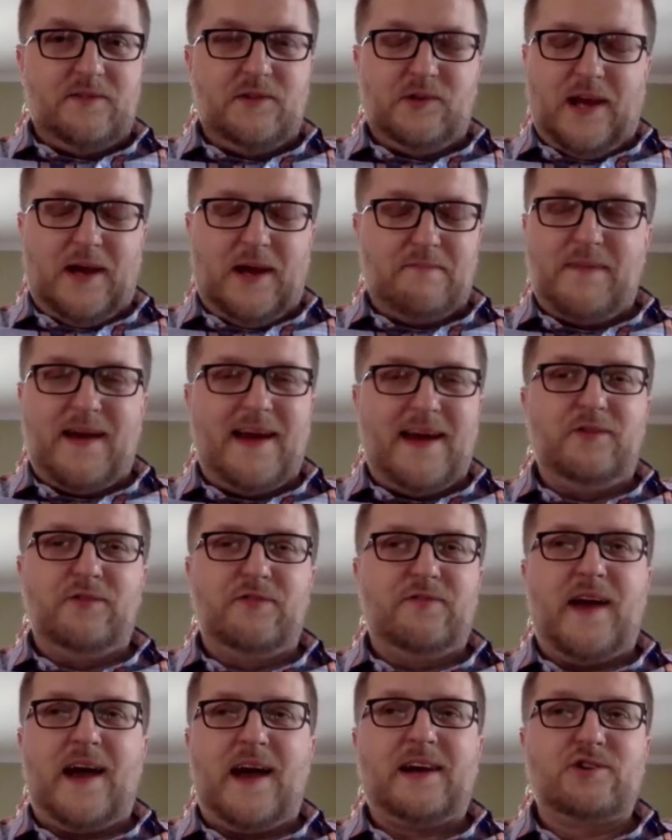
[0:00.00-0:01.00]
You can't
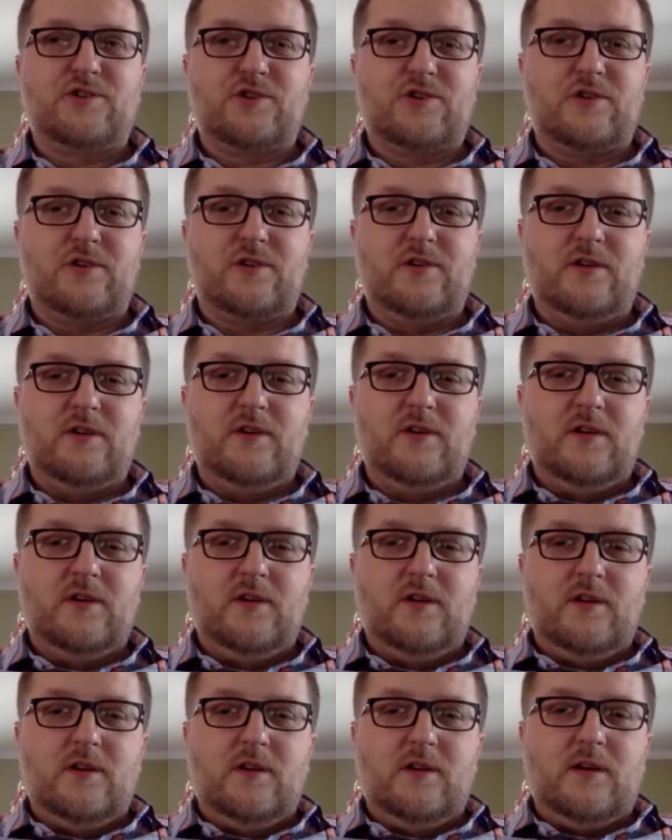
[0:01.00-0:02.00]
manufacture
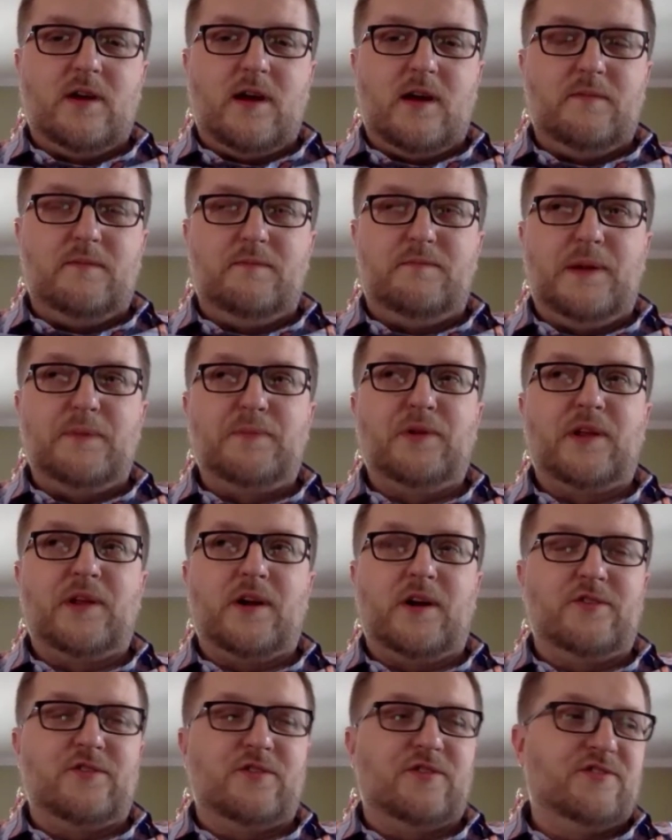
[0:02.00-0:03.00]
people that
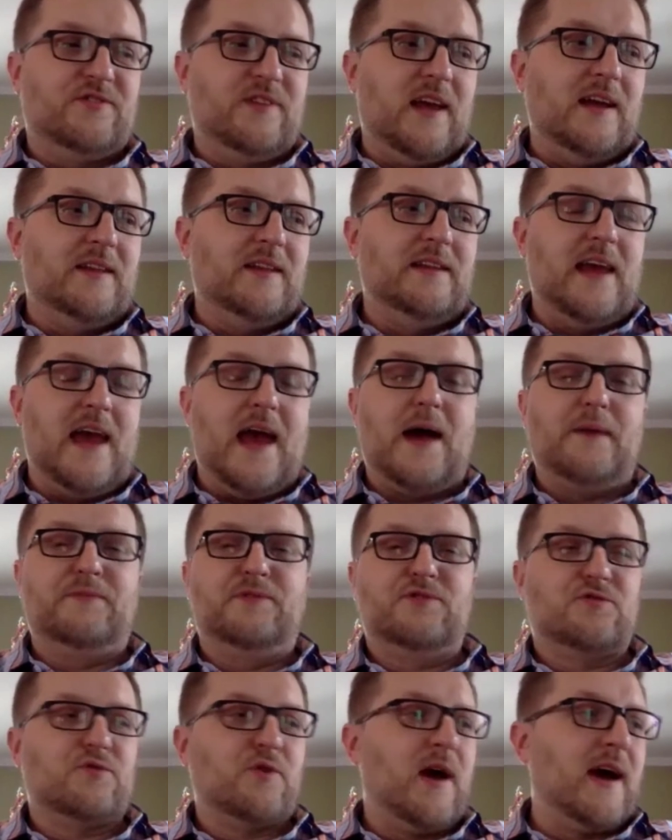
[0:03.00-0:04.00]
understand the
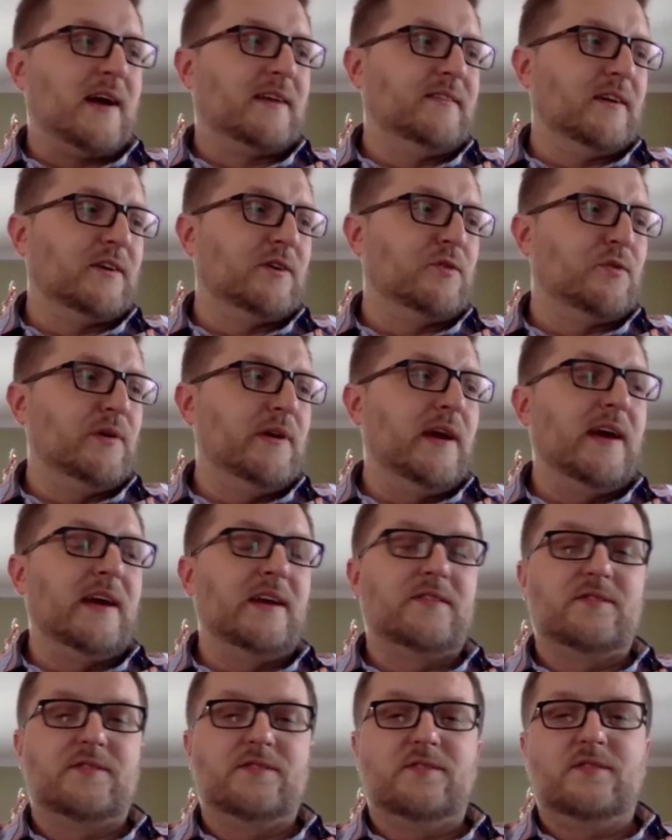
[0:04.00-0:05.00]
abstract that
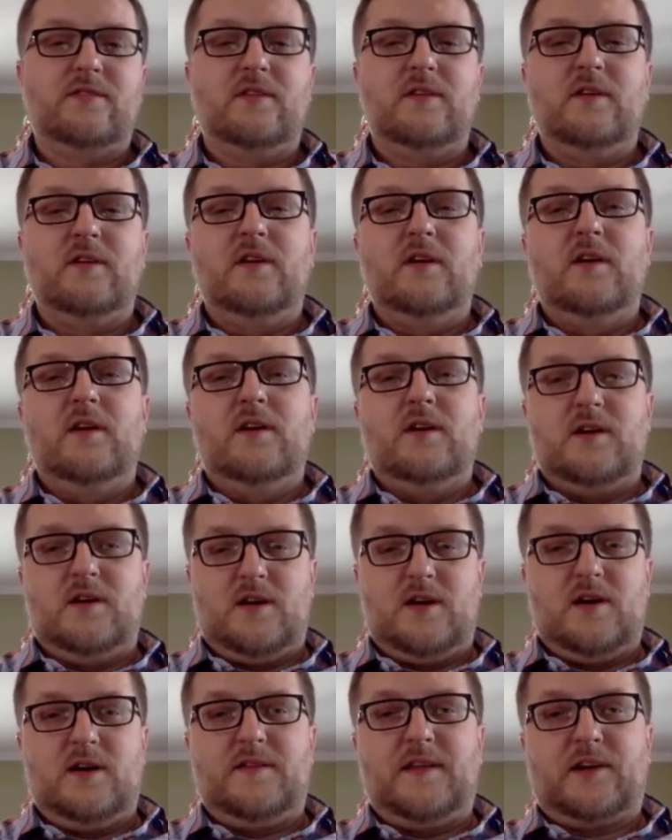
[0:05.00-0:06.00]
creates
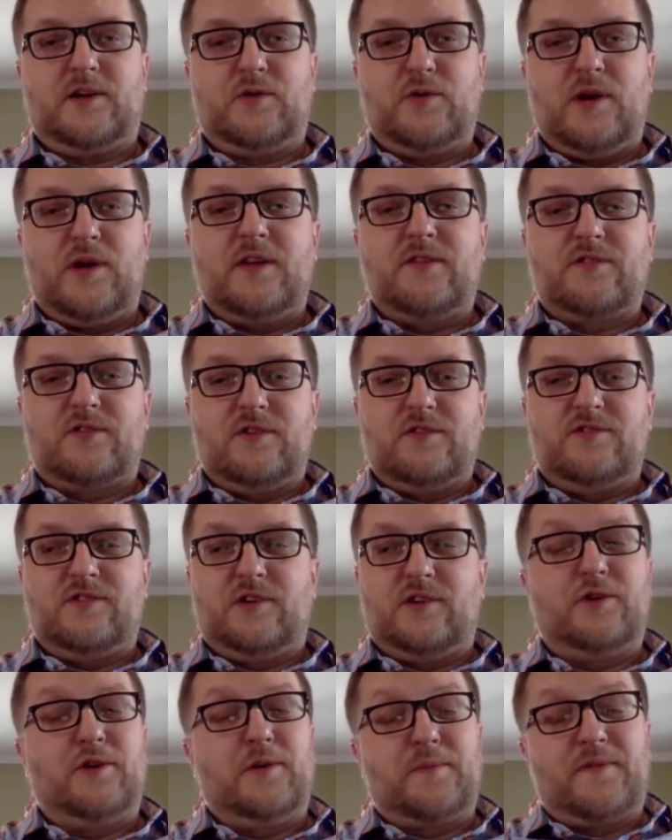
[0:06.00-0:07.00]
good
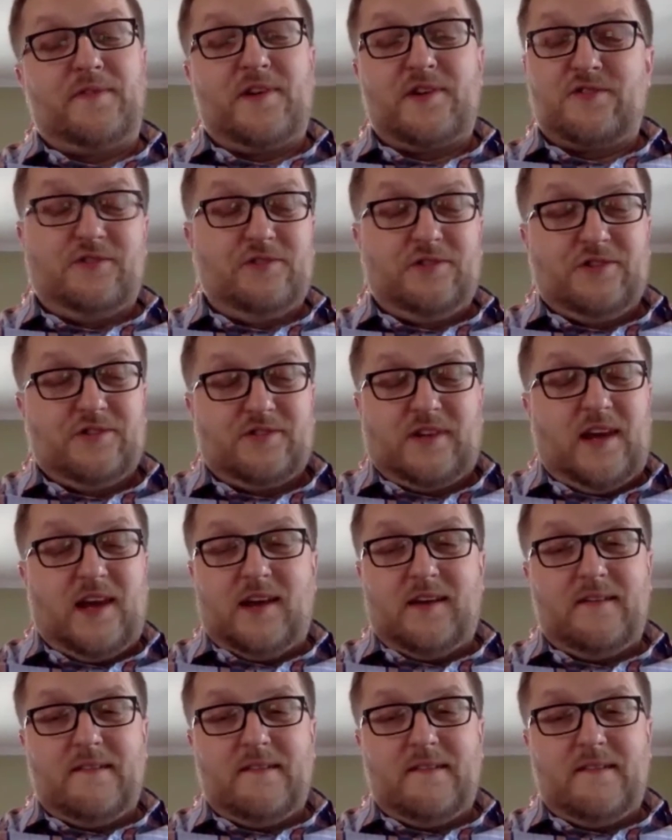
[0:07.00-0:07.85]
security professionals. You just can't.